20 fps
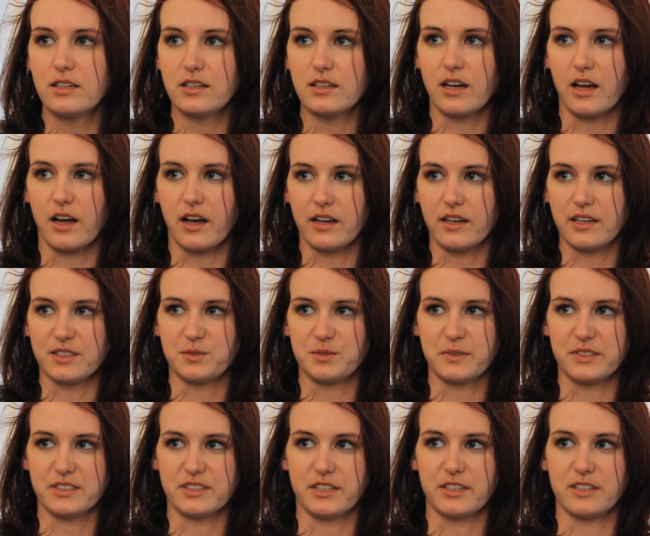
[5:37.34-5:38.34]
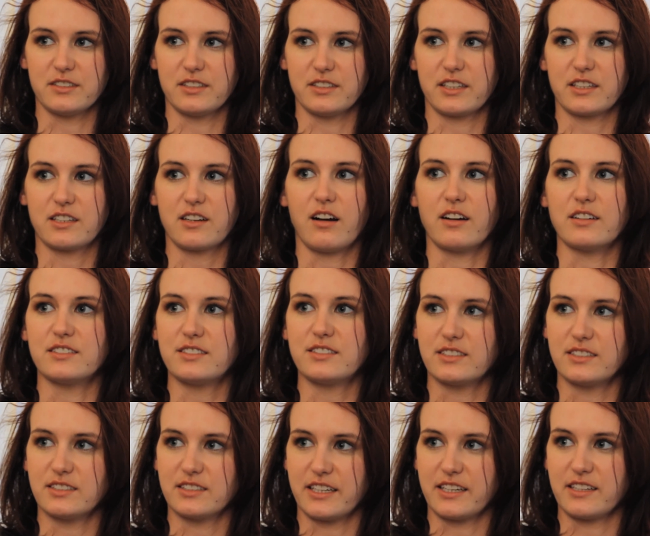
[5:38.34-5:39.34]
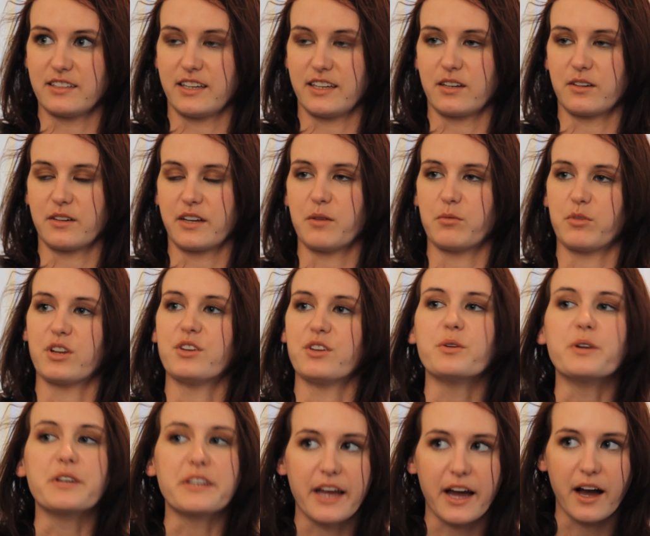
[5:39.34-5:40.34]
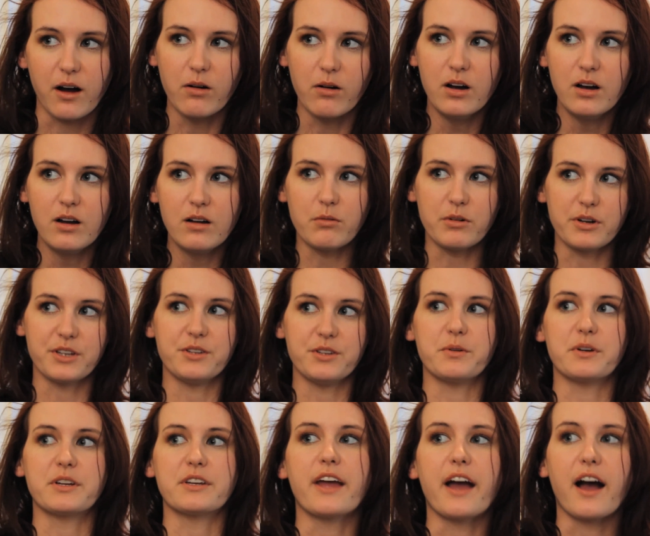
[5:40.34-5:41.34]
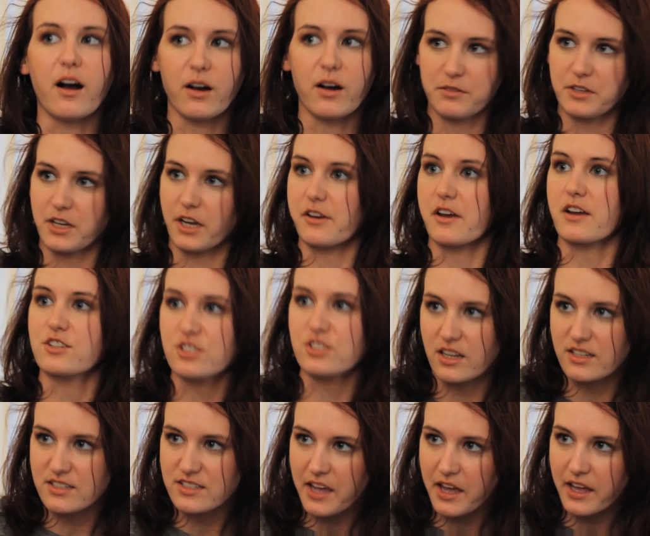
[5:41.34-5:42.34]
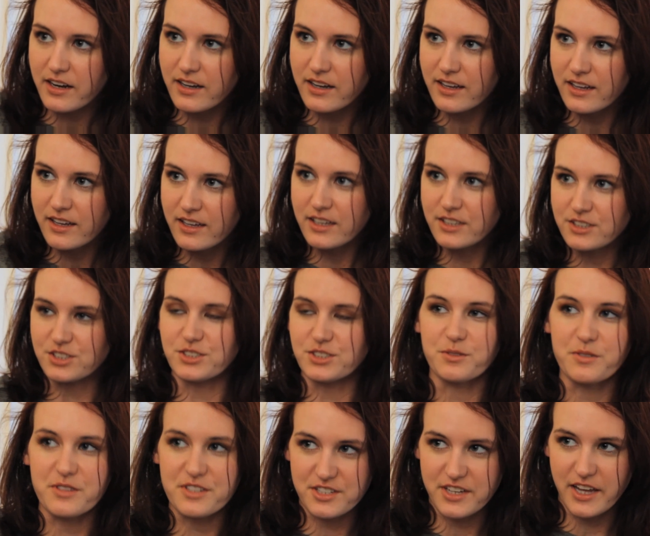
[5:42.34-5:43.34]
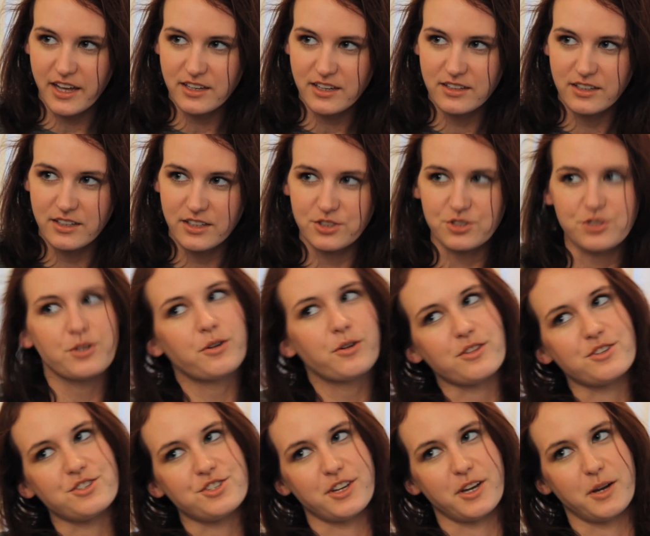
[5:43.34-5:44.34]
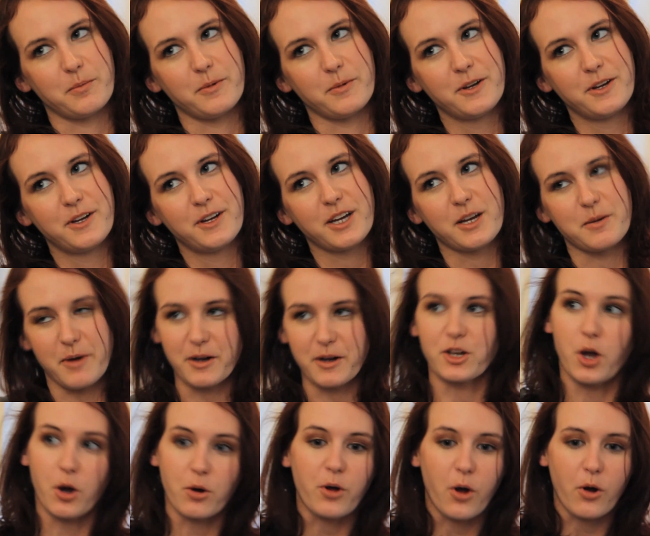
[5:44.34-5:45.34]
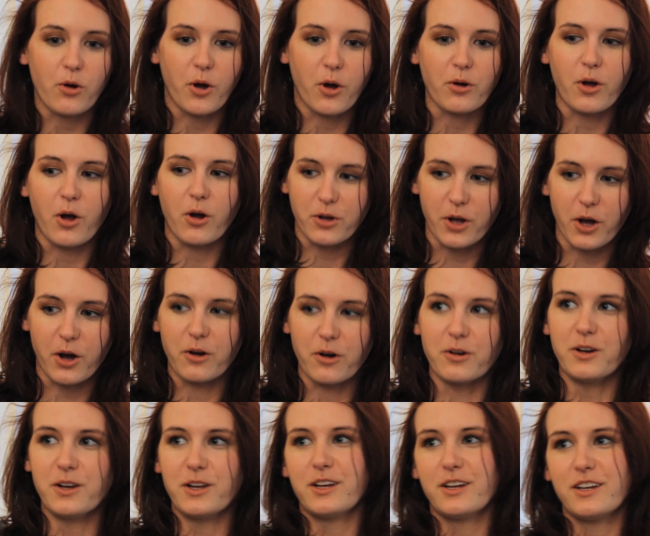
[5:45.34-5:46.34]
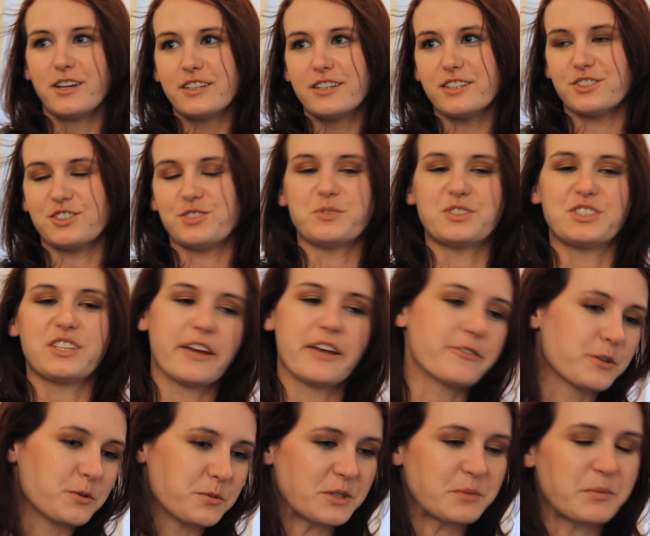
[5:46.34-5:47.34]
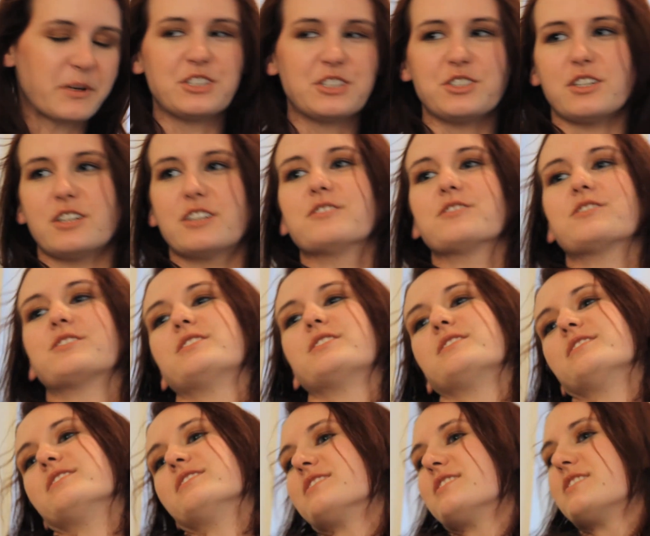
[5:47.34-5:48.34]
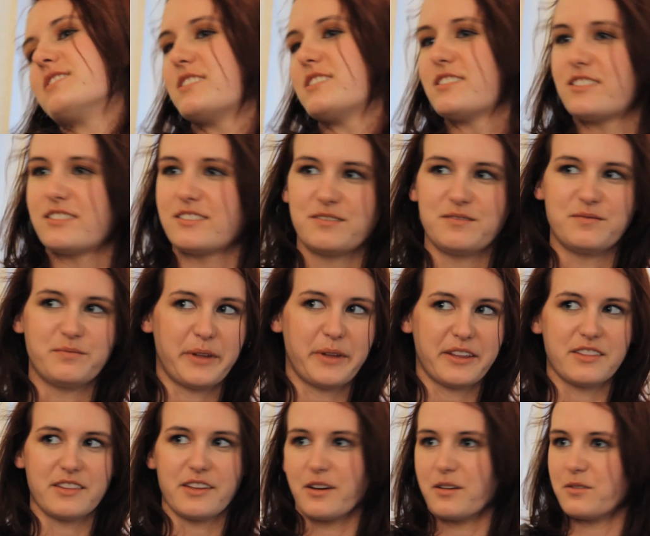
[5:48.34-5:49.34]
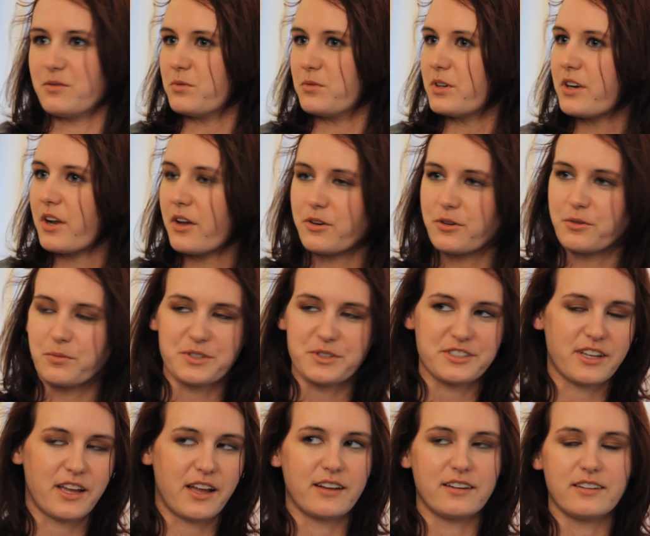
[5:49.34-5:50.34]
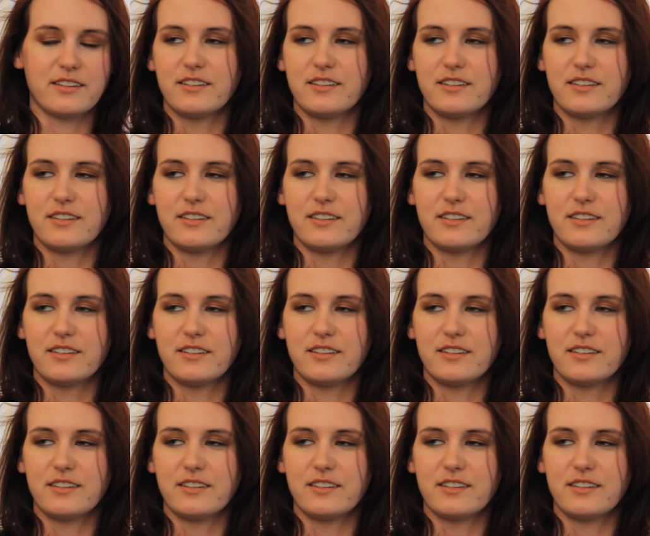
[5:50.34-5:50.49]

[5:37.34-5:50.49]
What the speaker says: has been there like constantly. Like, okay, what are you doing now? What are you doing now? Have you got your headshots yet? Did you do this yet? Did you go to the gym? Come on, go, go, go, go, go. She went to every one of my shows. She's been there 100%.